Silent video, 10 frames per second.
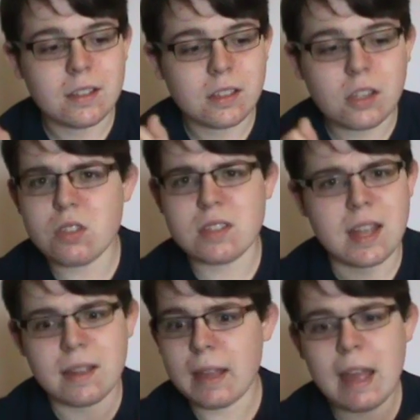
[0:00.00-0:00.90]
Lost
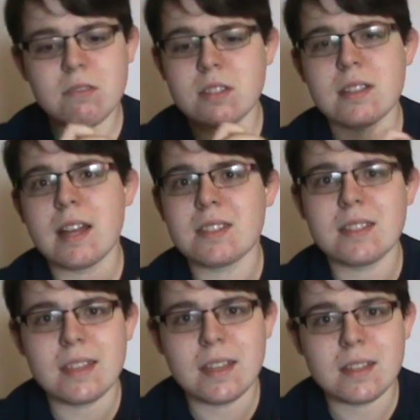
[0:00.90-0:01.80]
that. Haven't seen that
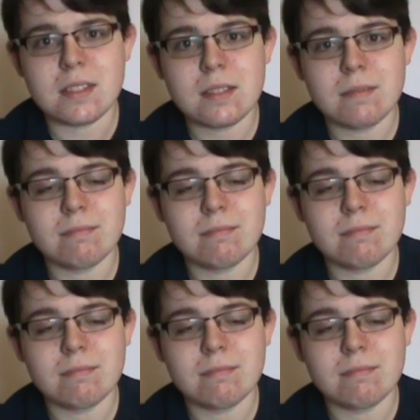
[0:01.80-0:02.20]
in years.